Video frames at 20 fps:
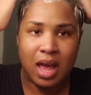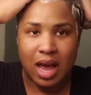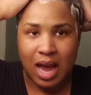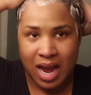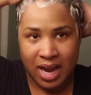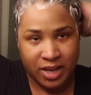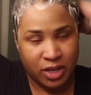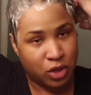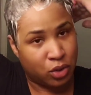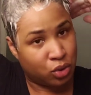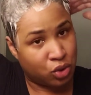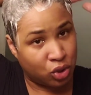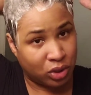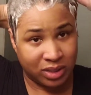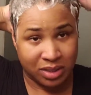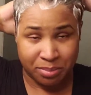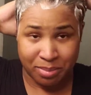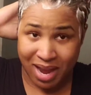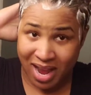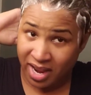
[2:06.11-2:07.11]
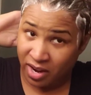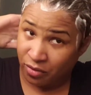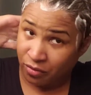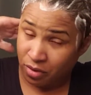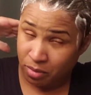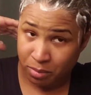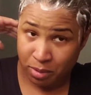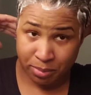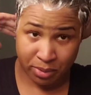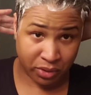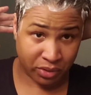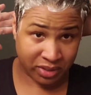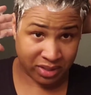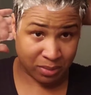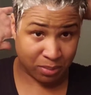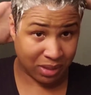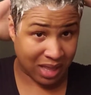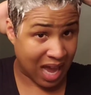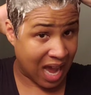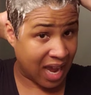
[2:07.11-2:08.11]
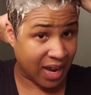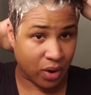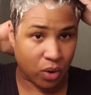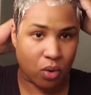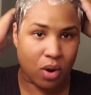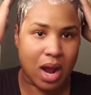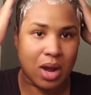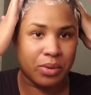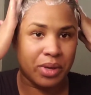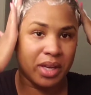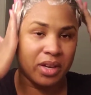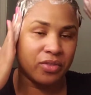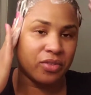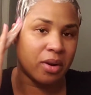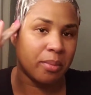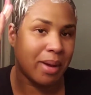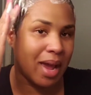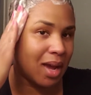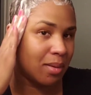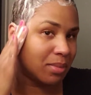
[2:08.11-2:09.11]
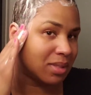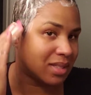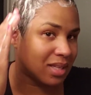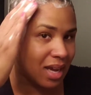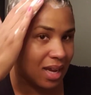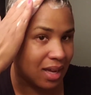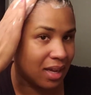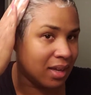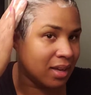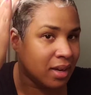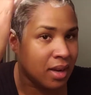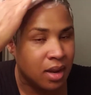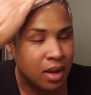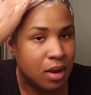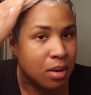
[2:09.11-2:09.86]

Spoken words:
I usually buy it from the beauty supply or I'll get it from Amazon.